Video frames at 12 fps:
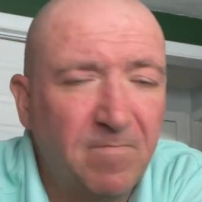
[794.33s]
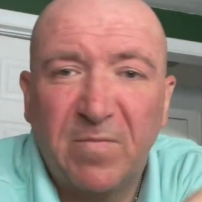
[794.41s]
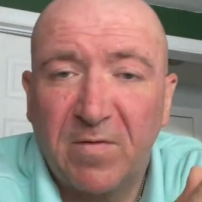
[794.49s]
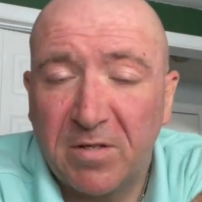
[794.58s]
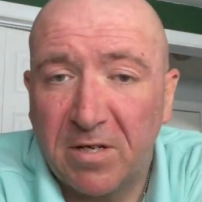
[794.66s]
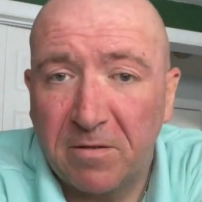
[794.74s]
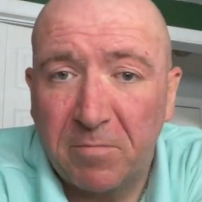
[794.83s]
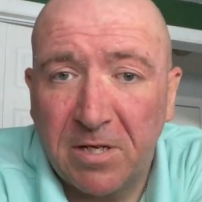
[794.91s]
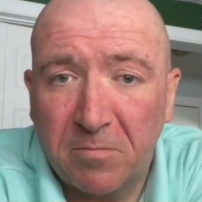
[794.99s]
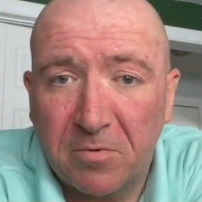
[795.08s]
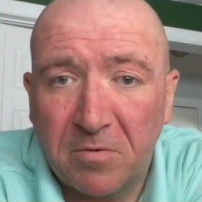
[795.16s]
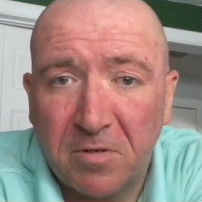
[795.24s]
Filled out the
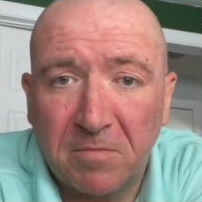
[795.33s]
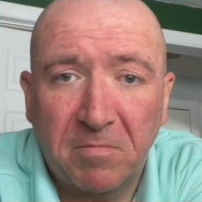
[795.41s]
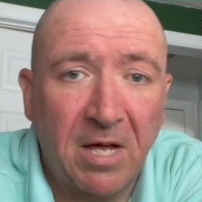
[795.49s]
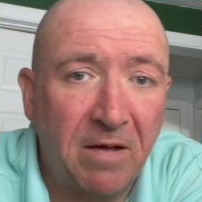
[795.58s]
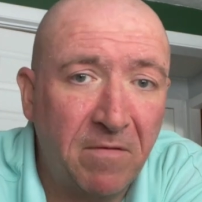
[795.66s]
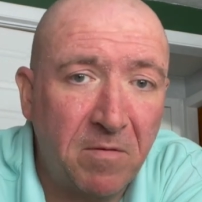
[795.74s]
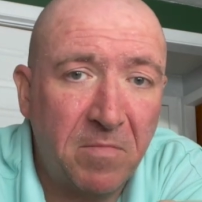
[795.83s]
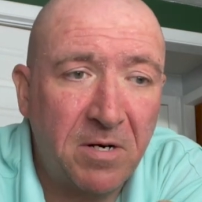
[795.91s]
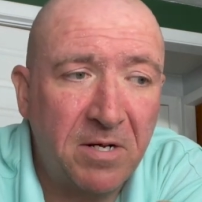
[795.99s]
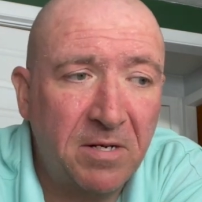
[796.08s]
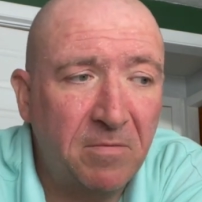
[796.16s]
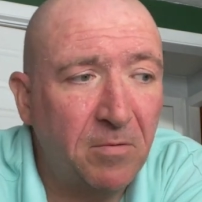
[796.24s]
paperwork, gave him the
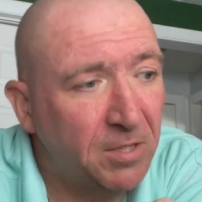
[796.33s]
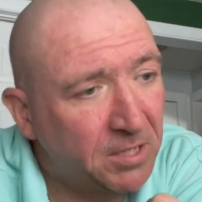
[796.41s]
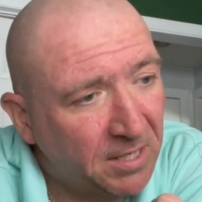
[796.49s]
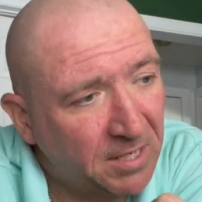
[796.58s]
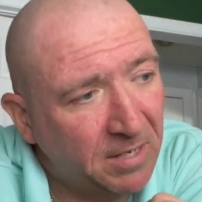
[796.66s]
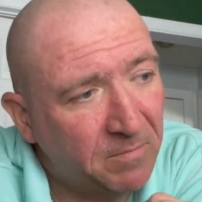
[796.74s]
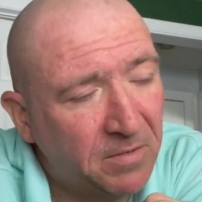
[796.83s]
money, wish I kept